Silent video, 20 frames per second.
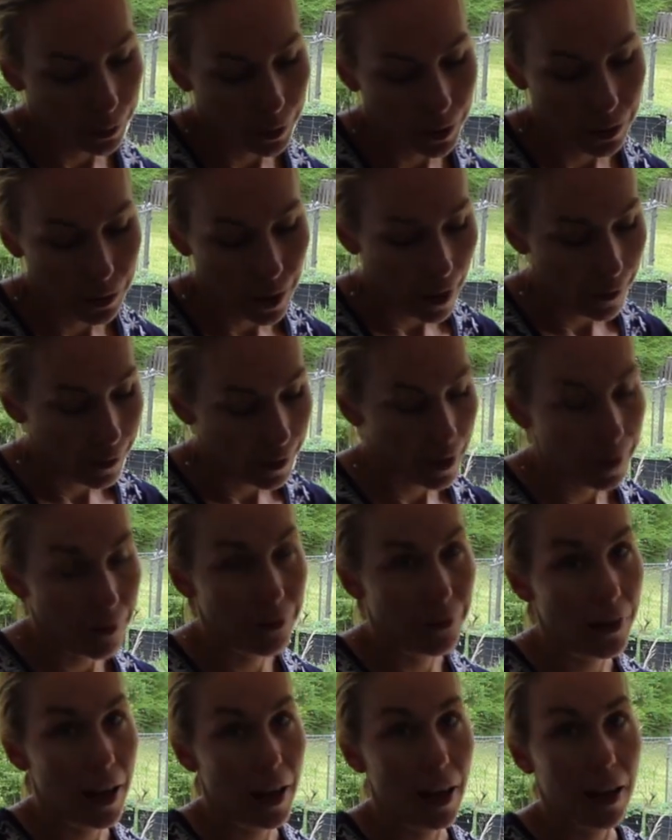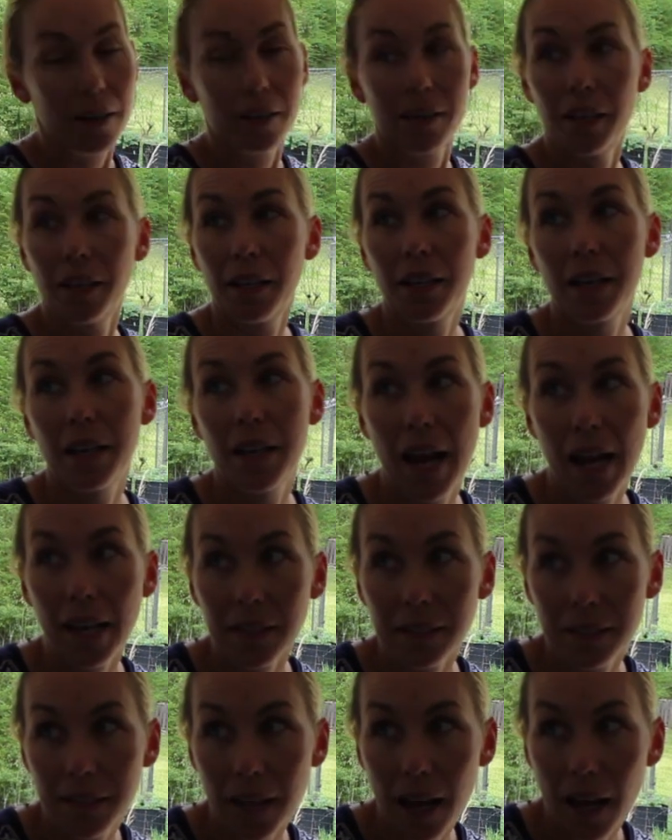We do have an event
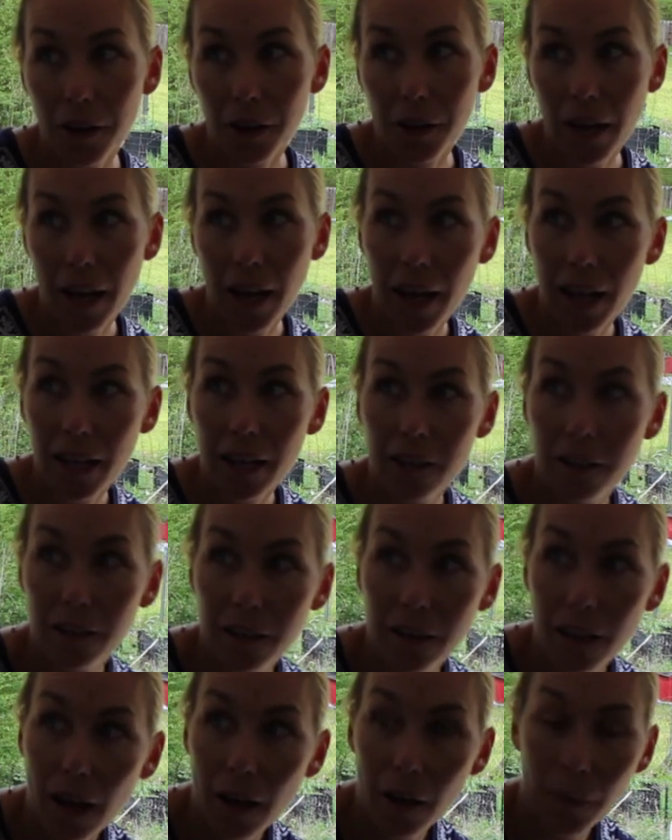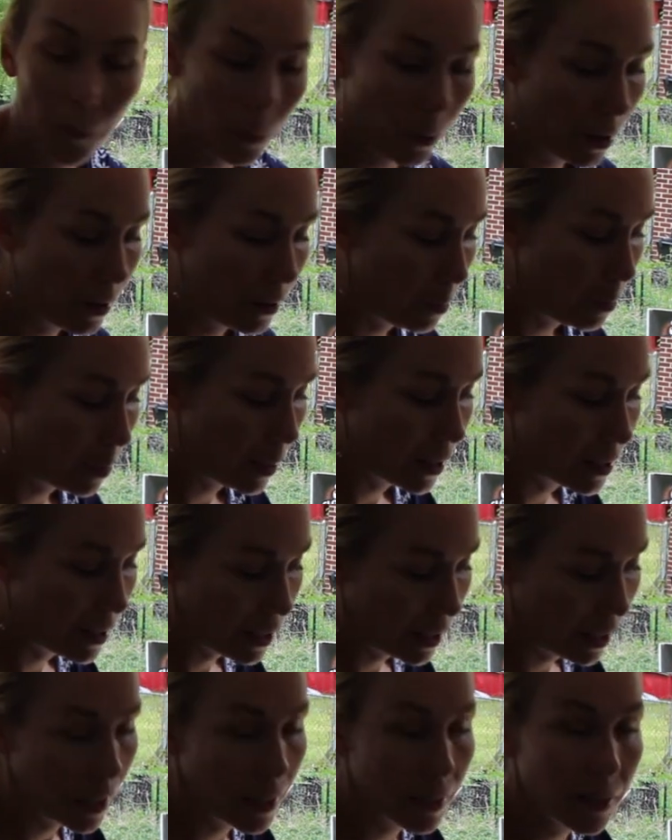next Saturday in um, one of the big
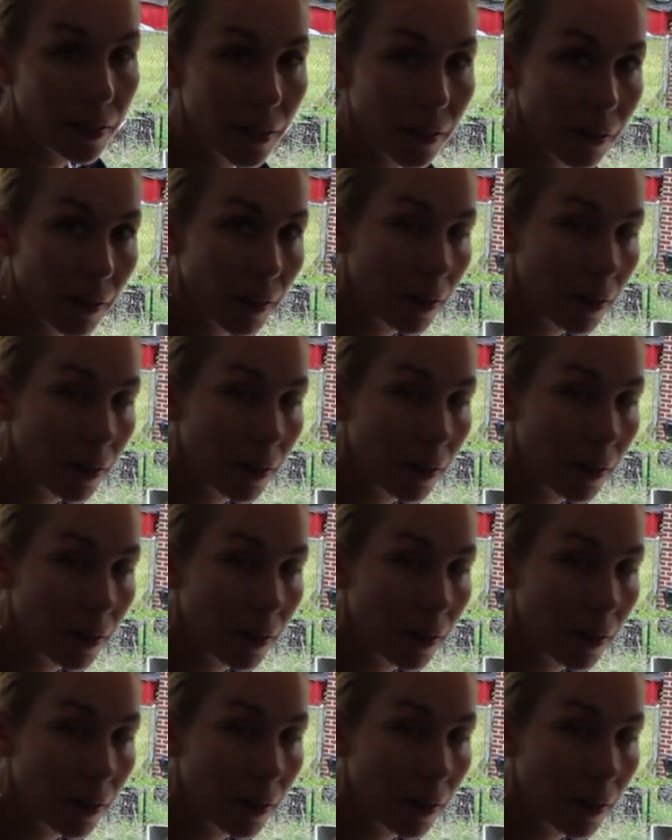cities near